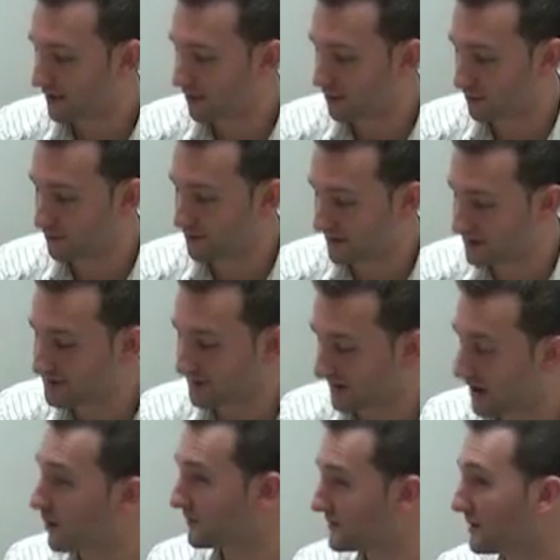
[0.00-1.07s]
who need to
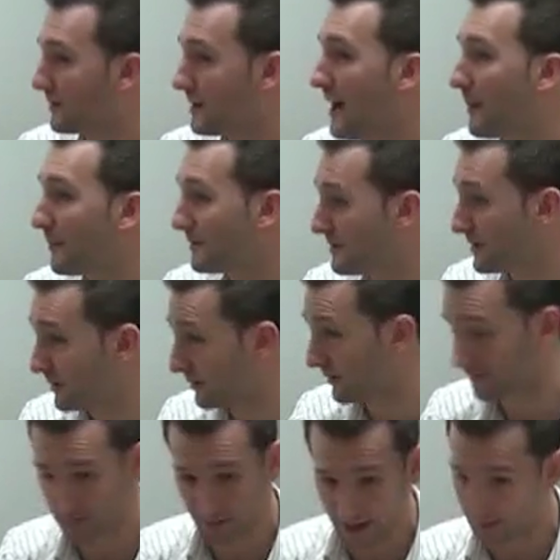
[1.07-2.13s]
know if something happened to you
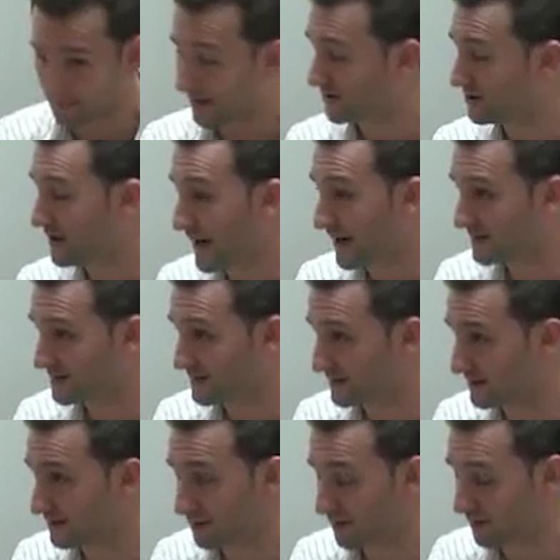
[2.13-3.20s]
if you had a major
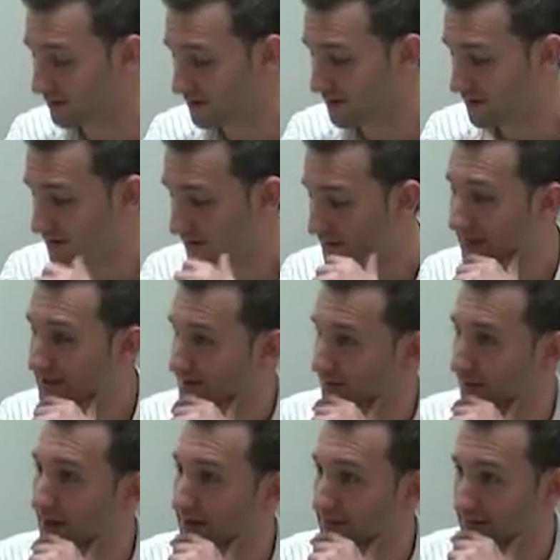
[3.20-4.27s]
accident or passed
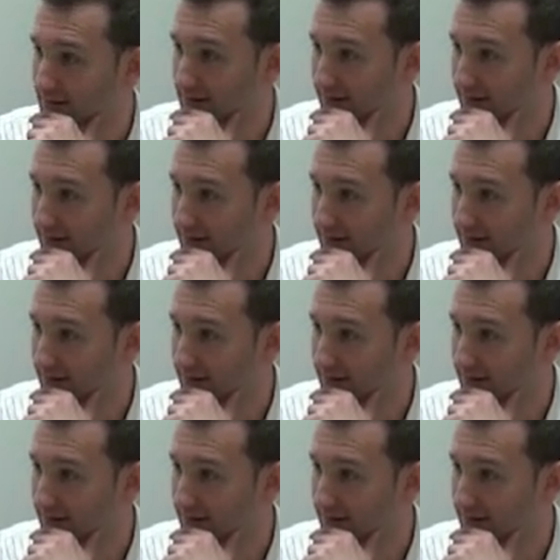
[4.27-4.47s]
away?